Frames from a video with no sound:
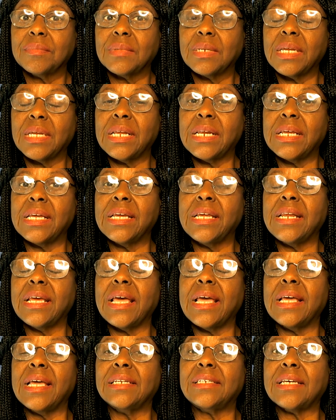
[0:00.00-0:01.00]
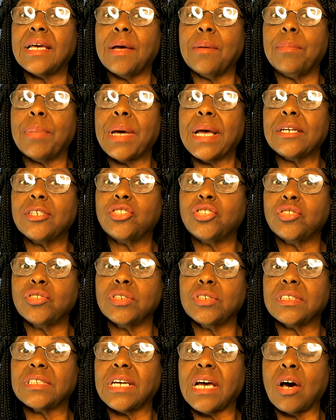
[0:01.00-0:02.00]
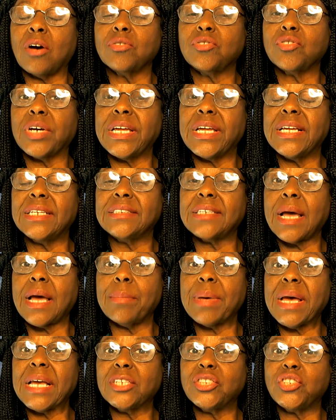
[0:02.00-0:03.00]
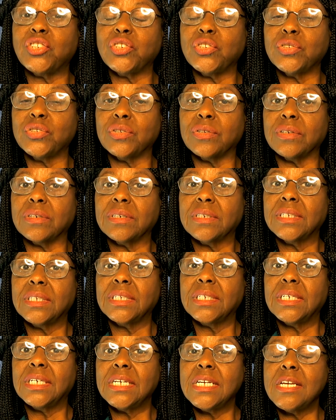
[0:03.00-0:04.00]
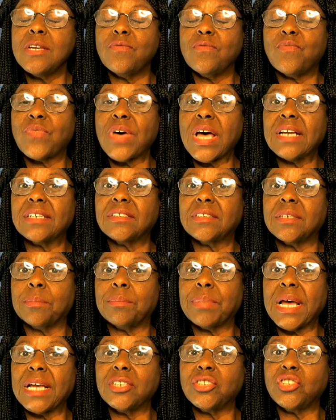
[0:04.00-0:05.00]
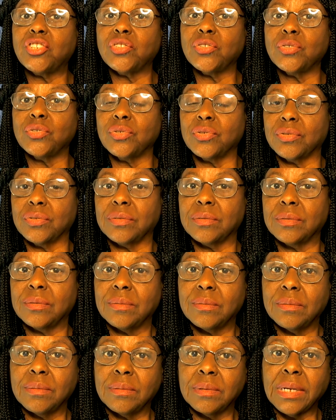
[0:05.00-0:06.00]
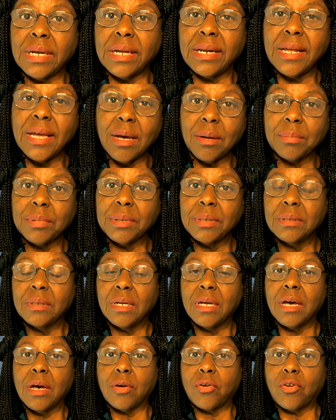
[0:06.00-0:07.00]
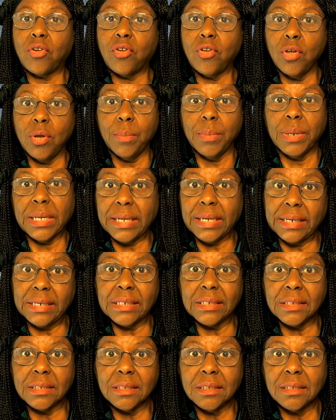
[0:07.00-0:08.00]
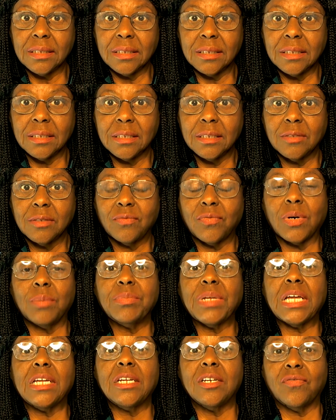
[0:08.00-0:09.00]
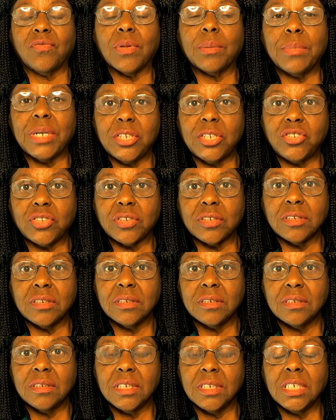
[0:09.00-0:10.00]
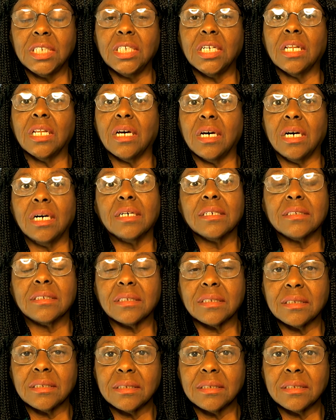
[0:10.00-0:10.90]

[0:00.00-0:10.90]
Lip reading: And any antibacterial, also antibacterial, it fights the bacteria that have accumulated from that inflammation in your lungs.